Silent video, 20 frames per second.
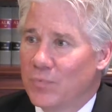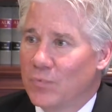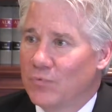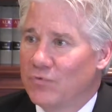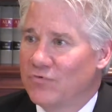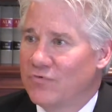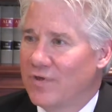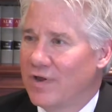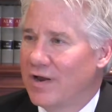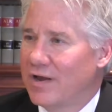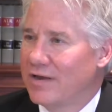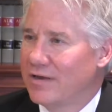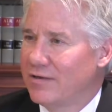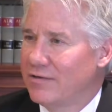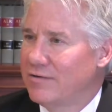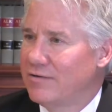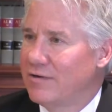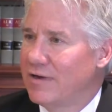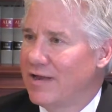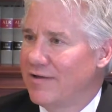was that I
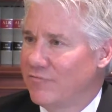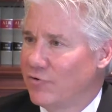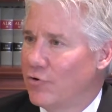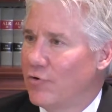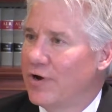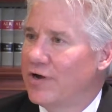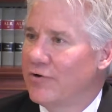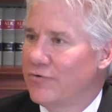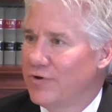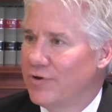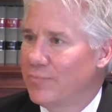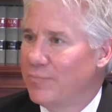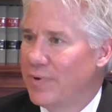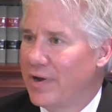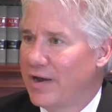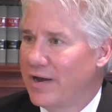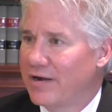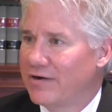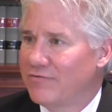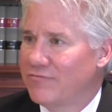could have a greater
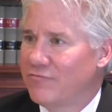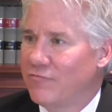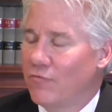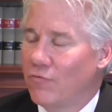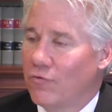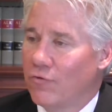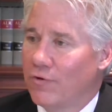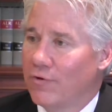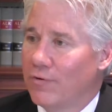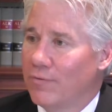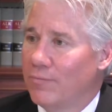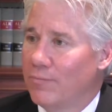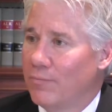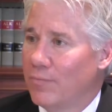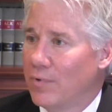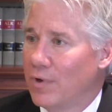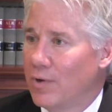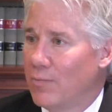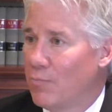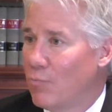impact for
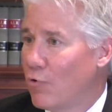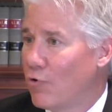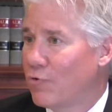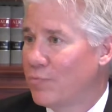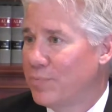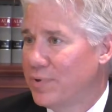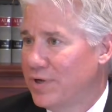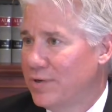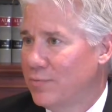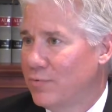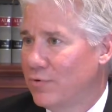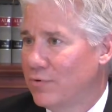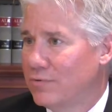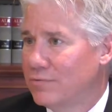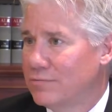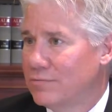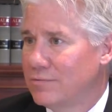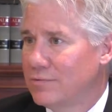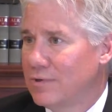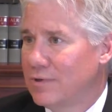more people
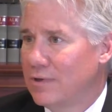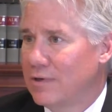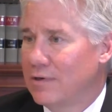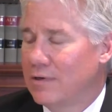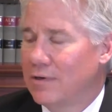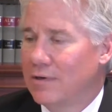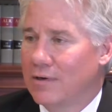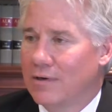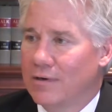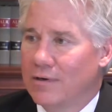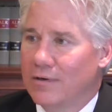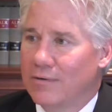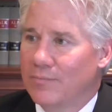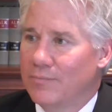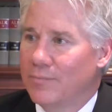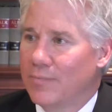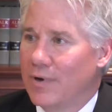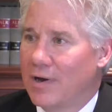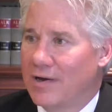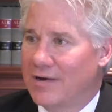
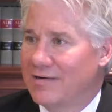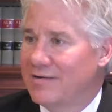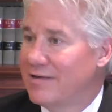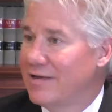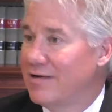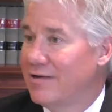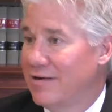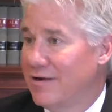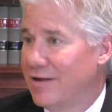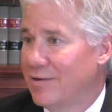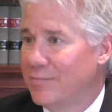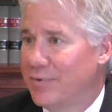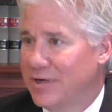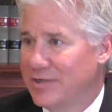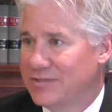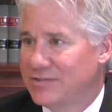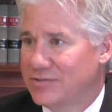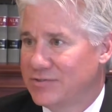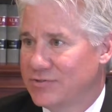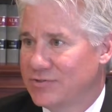on a day-to-day
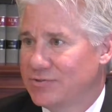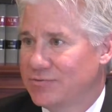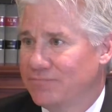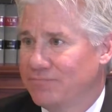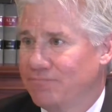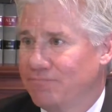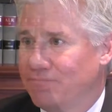basis.